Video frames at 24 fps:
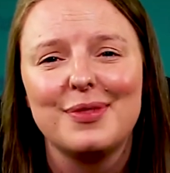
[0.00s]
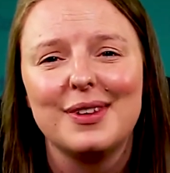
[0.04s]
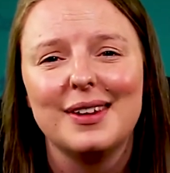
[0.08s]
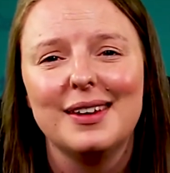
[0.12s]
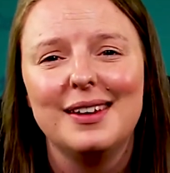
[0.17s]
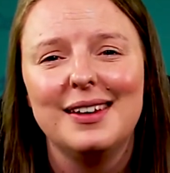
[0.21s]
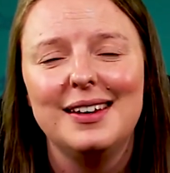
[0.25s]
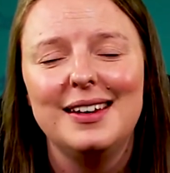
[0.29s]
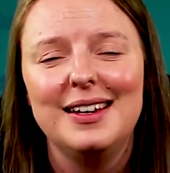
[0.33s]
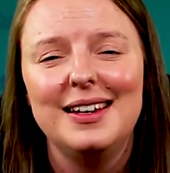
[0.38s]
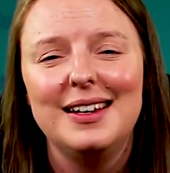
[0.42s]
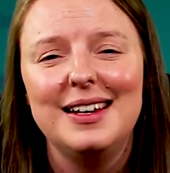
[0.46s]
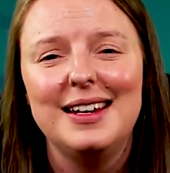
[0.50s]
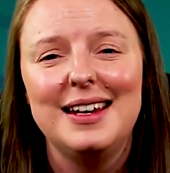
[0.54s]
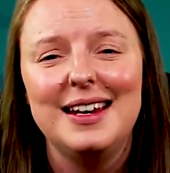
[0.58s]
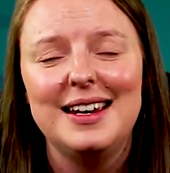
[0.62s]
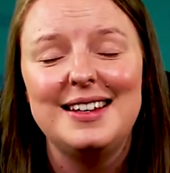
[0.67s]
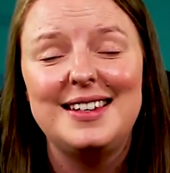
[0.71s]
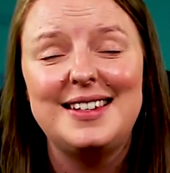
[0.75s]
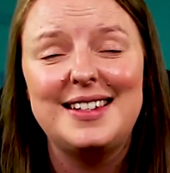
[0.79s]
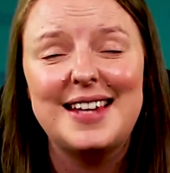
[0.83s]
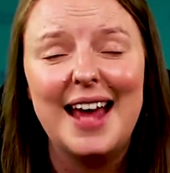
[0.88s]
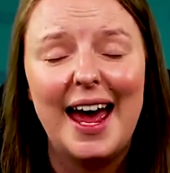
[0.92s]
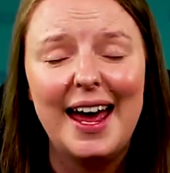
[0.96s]
It
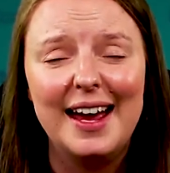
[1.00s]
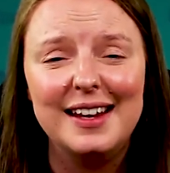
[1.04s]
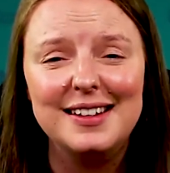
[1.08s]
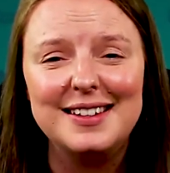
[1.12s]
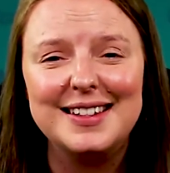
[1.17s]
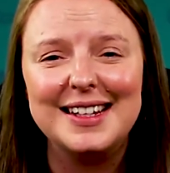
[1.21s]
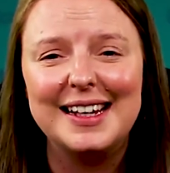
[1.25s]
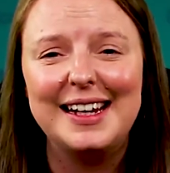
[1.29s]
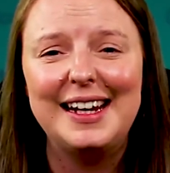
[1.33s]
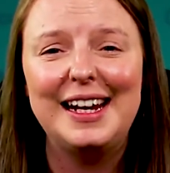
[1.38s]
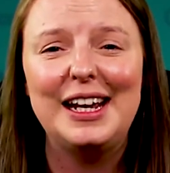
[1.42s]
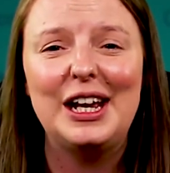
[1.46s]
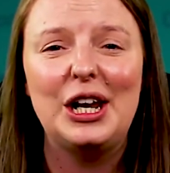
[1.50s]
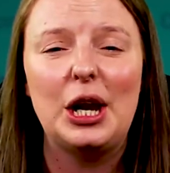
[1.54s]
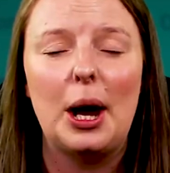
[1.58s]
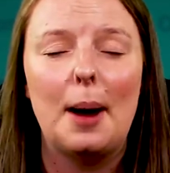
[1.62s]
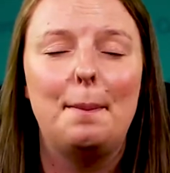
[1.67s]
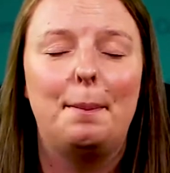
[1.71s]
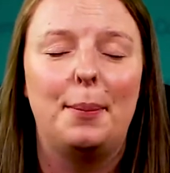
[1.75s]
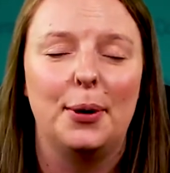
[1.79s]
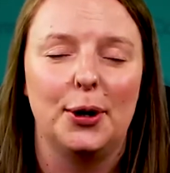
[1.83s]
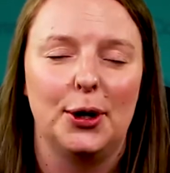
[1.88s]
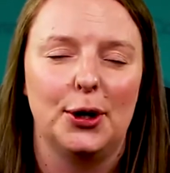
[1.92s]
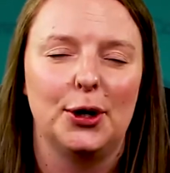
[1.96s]
says in a
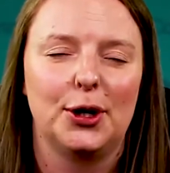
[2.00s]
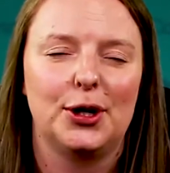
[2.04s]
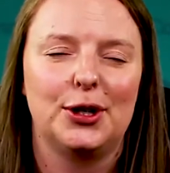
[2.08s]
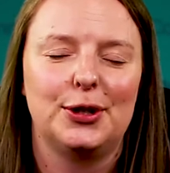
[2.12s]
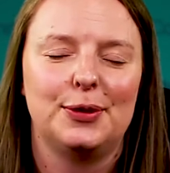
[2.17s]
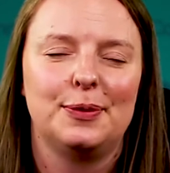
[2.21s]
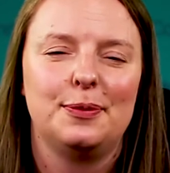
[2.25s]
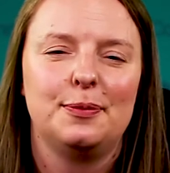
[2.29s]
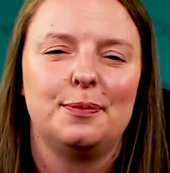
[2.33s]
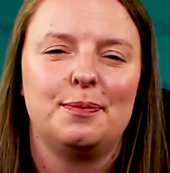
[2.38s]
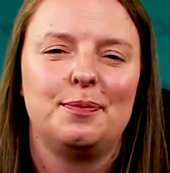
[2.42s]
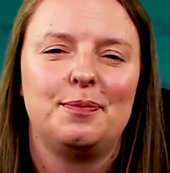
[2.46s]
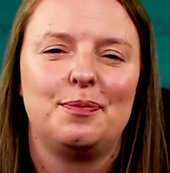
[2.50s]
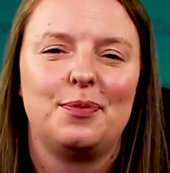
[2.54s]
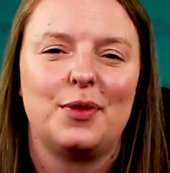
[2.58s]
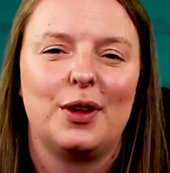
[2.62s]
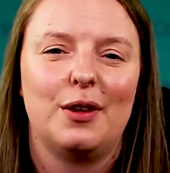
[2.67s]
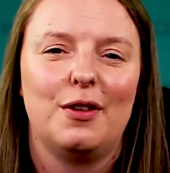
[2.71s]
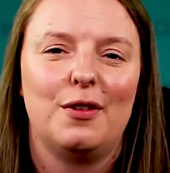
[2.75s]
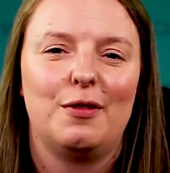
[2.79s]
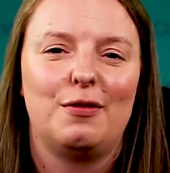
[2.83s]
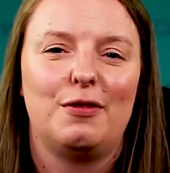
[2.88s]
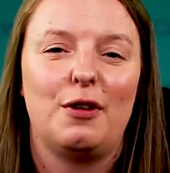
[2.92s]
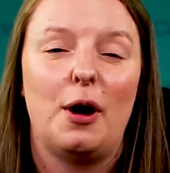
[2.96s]
book
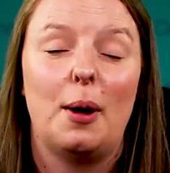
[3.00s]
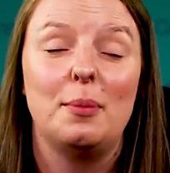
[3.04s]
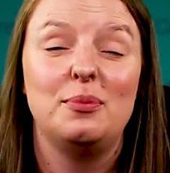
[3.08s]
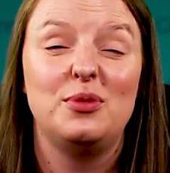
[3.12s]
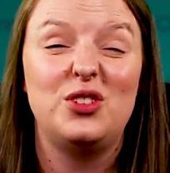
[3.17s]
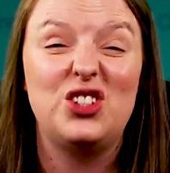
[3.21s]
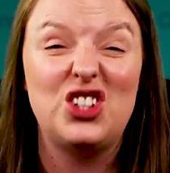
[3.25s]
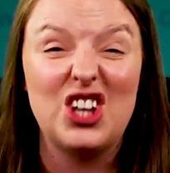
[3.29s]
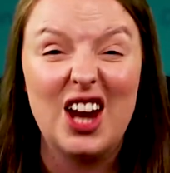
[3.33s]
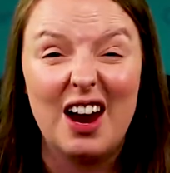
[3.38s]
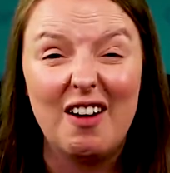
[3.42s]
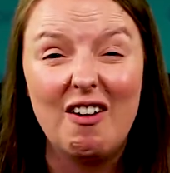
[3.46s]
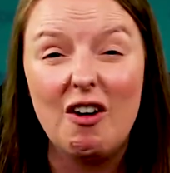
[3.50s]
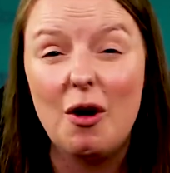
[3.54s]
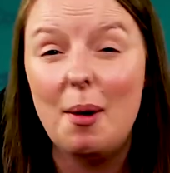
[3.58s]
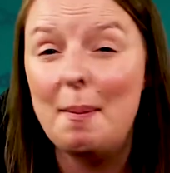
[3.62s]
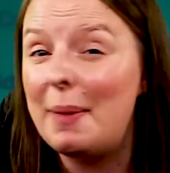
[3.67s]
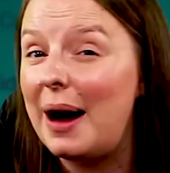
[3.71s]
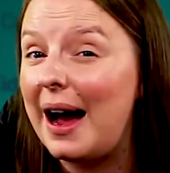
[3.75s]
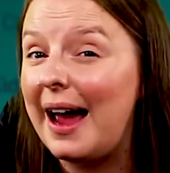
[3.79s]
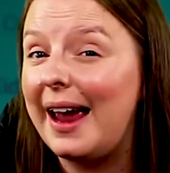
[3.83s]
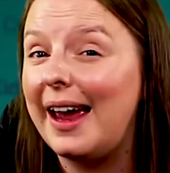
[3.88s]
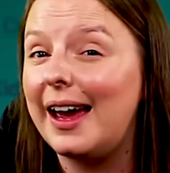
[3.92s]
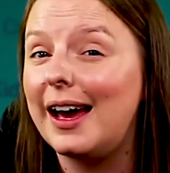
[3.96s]
from
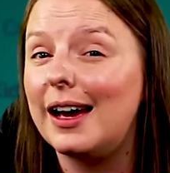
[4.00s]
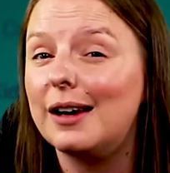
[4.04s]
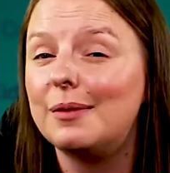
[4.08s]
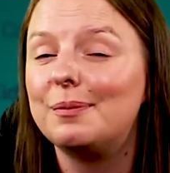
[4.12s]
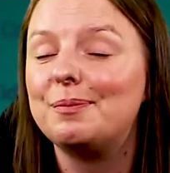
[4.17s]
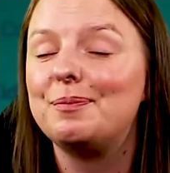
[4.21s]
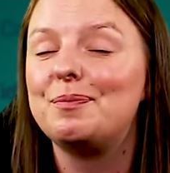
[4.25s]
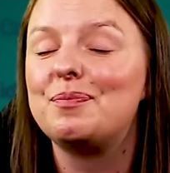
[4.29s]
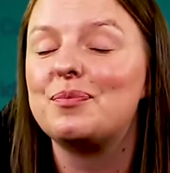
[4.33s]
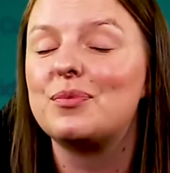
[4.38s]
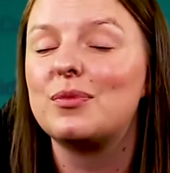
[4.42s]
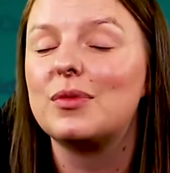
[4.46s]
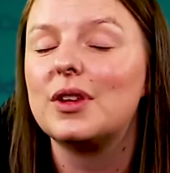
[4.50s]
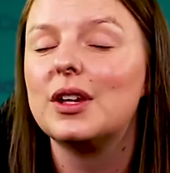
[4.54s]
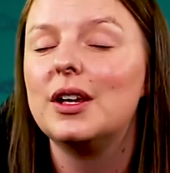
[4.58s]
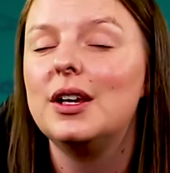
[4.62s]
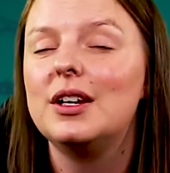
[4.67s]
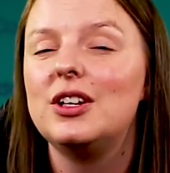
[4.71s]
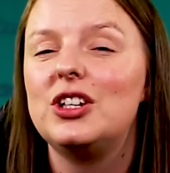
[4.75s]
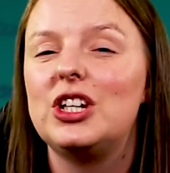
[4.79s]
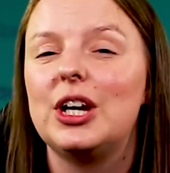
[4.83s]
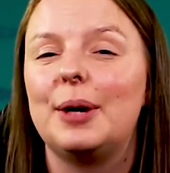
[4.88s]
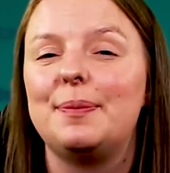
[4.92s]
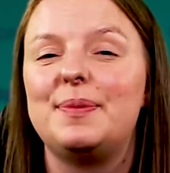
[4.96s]
Jeremiah,
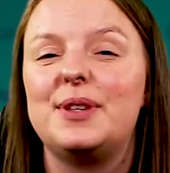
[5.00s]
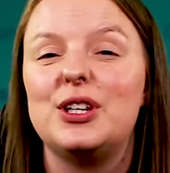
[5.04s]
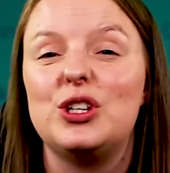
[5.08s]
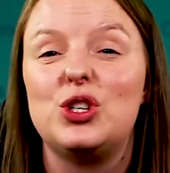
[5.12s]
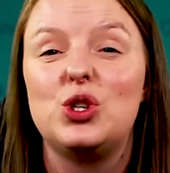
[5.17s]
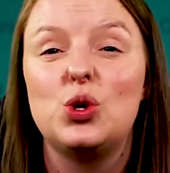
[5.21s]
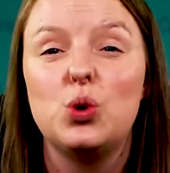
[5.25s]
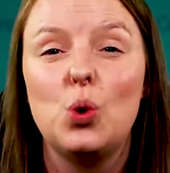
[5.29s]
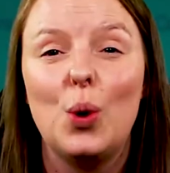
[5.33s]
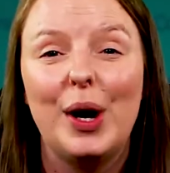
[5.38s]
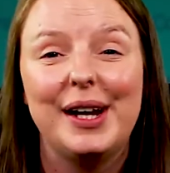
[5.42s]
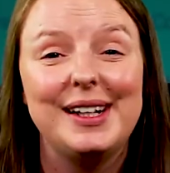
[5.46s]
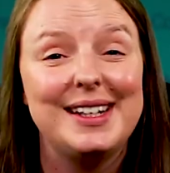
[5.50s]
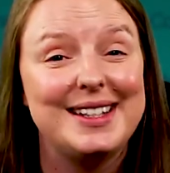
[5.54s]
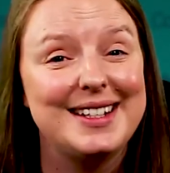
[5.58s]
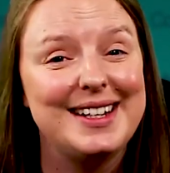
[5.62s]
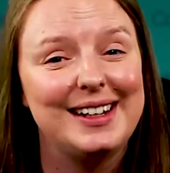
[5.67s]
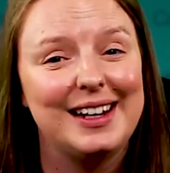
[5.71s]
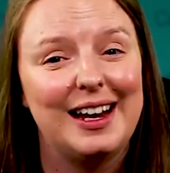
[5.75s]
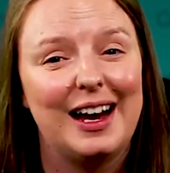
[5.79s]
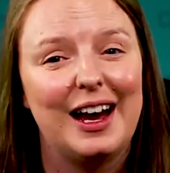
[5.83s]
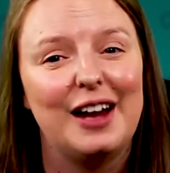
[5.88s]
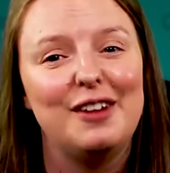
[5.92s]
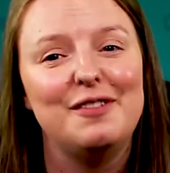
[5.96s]
chapter
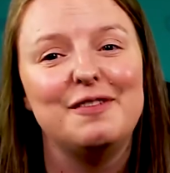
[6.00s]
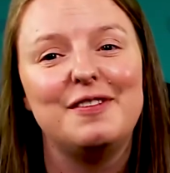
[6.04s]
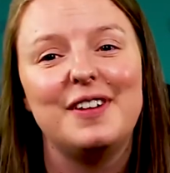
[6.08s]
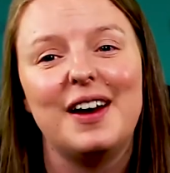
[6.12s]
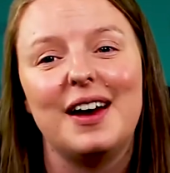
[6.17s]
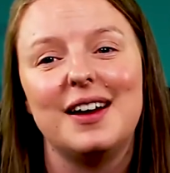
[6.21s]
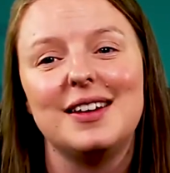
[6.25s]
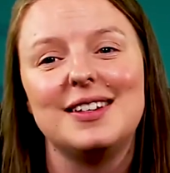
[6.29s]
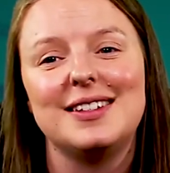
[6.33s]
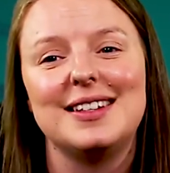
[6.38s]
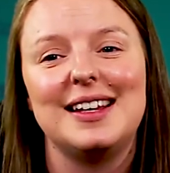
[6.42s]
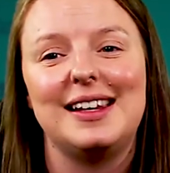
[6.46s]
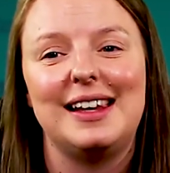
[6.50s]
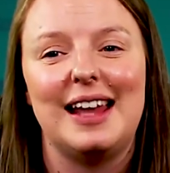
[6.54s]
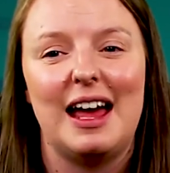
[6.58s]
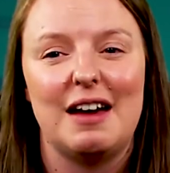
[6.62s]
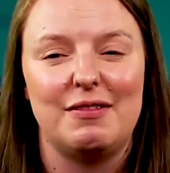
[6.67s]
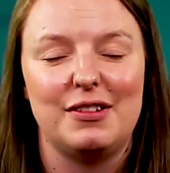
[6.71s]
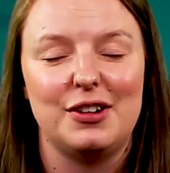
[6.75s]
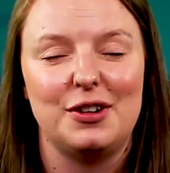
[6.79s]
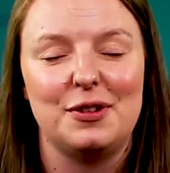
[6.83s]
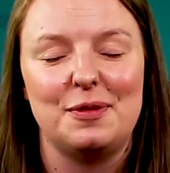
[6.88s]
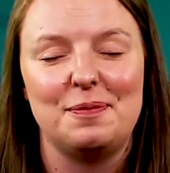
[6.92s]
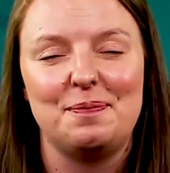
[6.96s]
29, verse
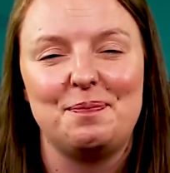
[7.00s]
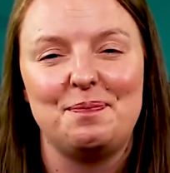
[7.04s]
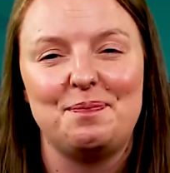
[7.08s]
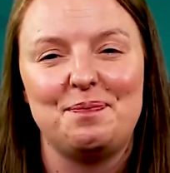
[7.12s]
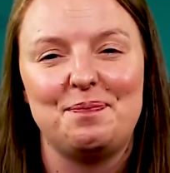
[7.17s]
11,